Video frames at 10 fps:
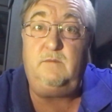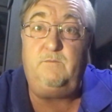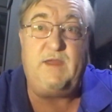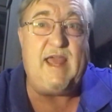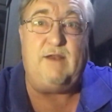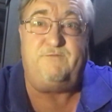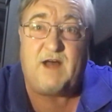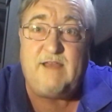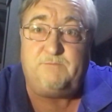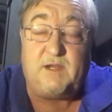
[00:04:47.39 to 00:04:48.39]
They had
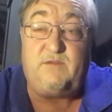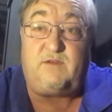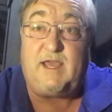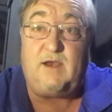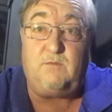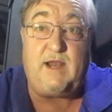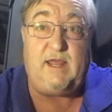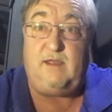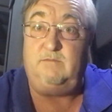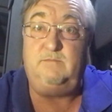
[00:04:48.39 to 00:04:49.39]
5 months to get it
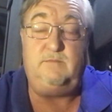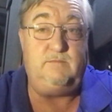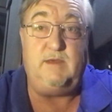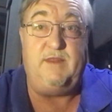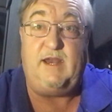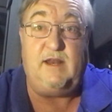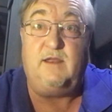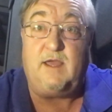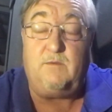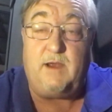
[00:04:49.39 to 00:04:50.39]
ready, and they didn't
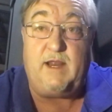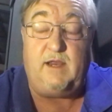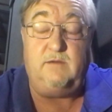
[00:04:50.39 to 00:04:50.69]
get it ready.